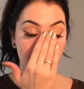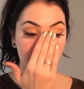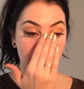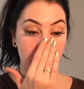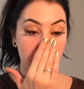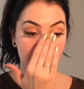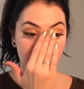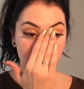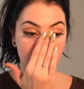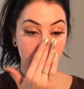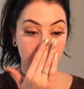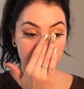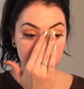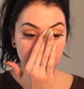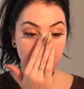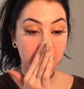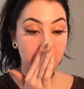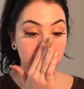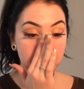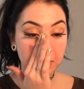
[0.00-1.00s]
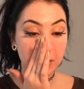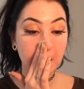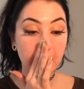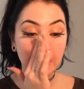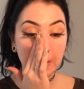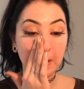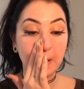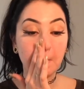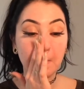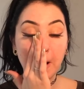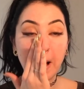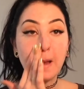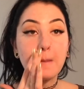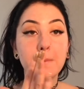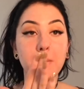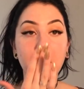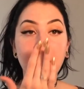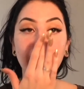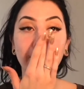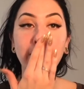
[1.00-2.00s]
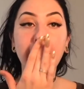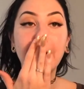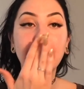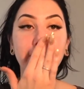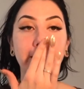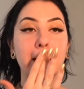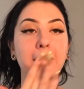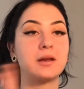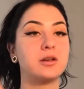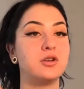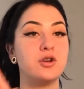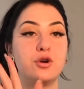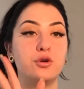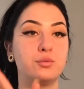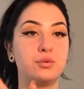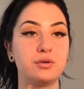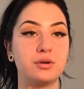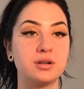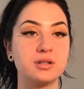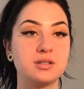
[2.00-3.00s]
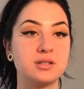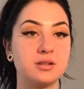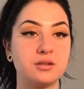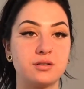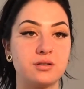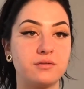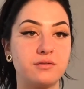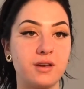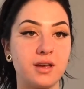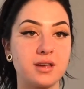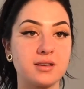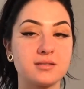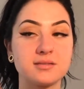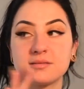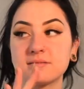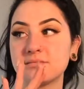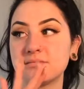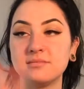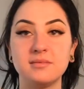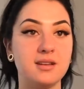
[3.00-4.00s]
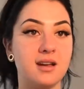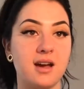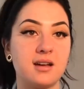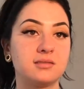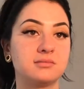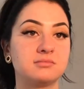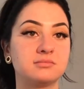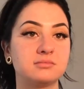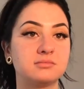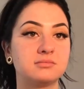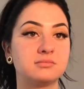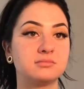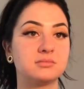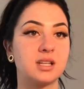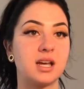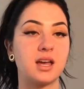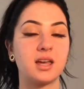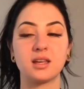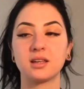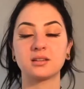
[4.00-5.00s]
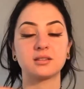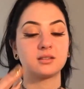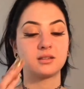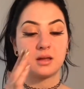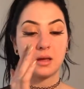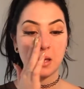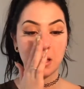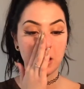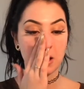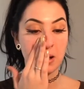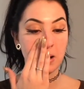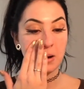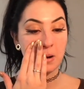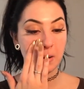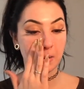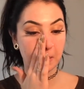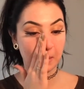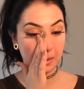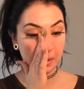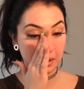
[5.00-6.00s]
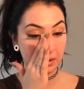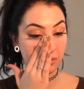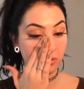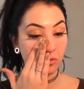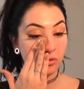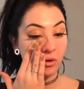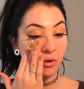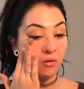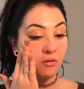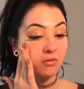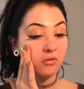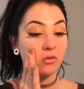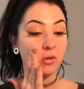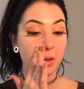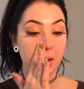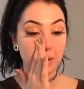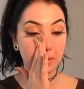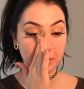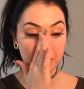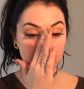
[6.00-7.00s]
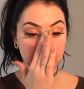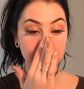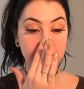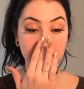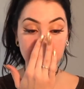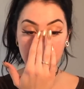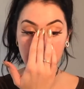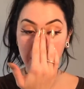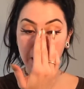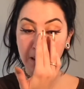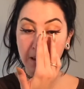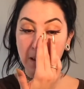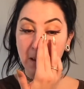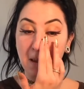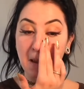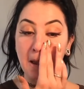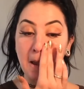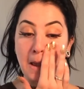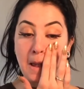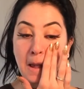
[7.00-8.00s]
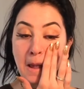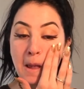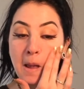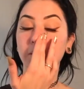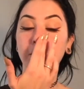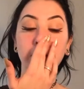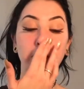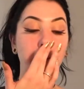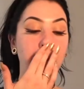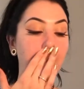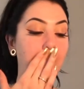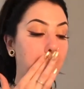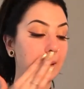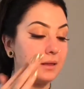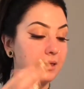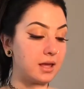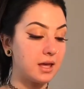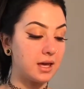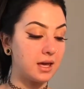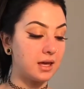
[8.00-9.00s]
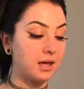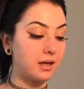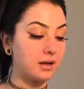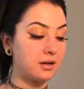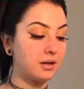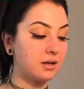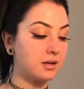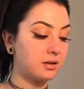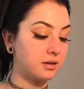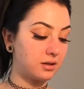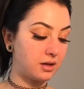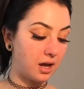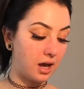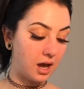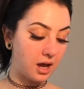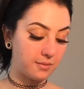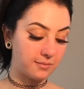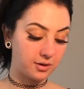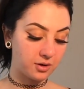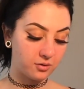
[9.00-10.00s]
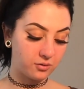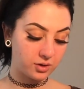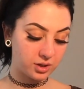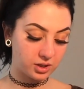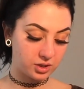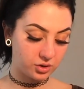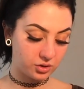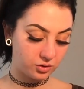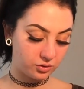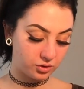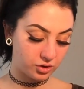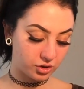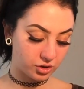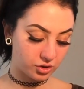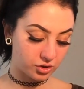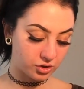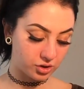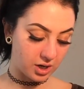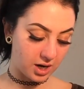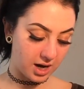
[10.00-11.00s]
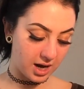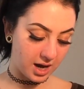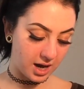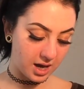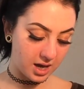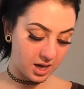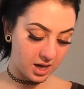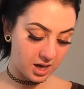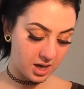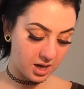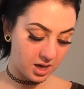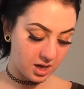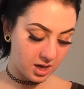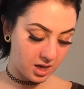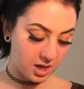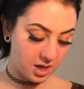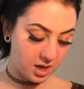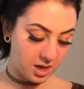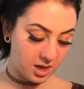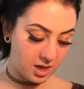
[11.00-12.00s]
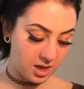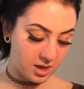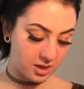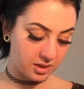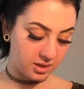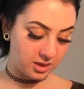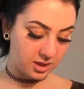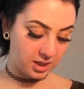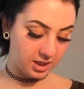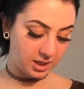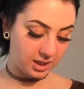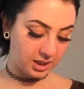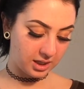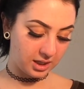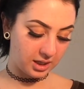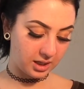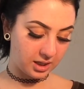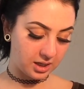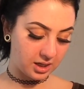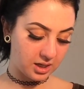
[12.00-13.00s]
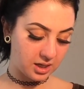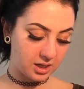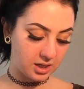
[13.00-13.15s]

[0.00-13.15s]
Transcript: Most definitely. My mom has like no pores in her face. None. Like, her skin is so flawless. And then I'm going to try the